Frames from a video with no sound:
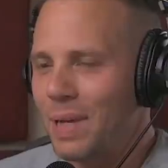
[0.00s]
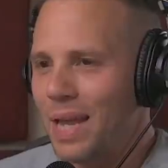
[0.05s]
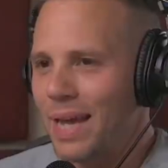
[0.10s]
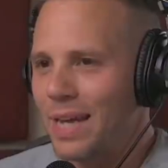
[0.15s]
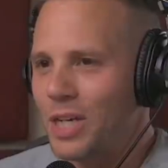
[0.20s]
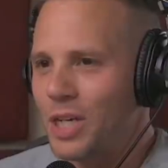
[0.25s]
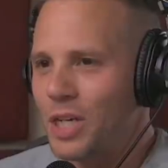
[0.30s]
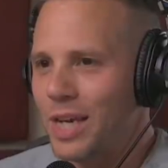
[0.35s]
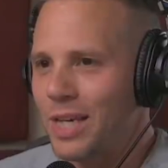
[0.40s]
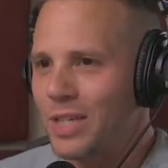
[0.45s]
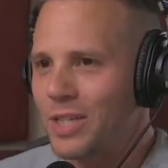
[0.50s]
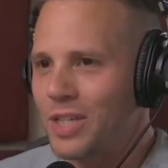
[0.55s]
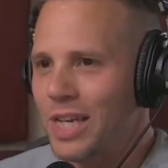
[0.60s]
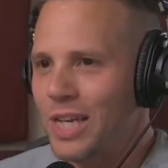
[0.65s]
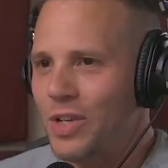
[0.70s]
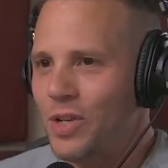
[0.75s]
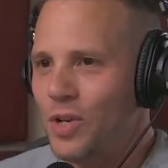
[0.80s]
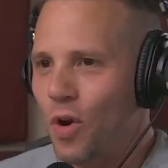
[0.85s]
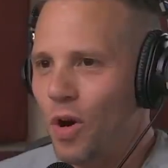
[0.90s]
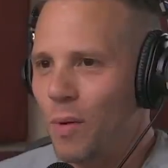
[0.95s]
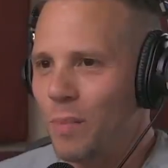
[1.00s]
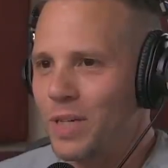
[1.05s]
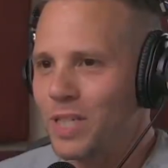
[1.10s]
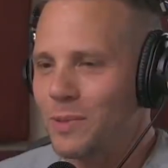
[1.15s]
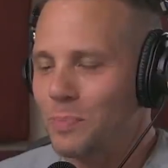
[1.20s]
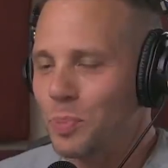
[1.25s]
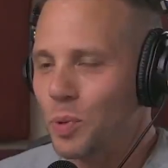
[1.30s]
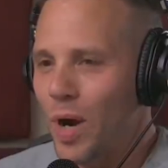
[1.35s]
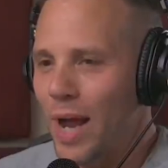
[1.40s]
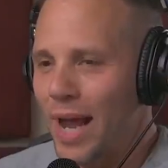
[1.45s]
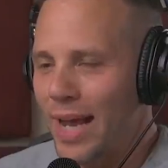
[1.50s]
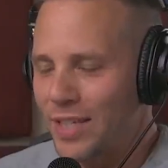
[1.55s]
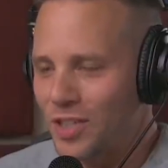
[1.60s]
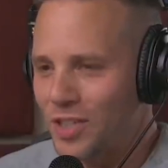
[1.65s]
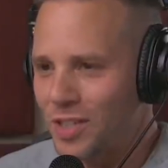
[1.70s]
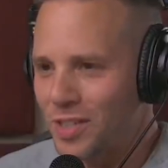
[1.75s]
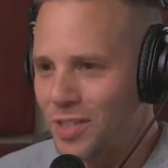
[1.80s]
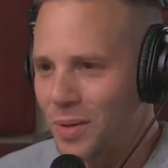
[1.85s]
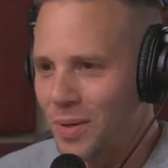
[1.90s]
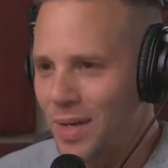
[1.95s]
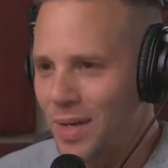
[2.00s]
but, like, she has enormous breasts,